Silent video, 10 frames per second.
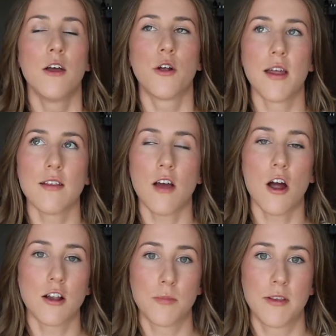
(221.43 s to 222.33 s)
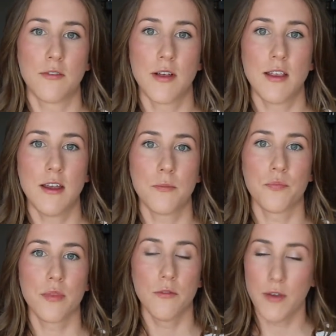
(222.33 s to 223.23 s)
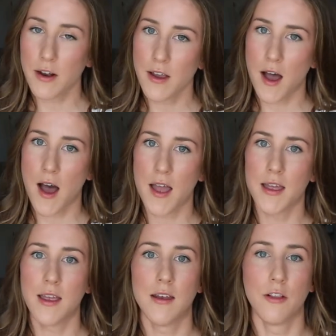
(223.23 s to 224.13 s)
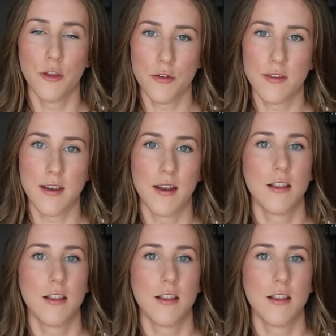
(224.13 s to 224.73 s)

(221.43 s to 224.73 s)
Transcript: Crickets are specifically very high in leucine,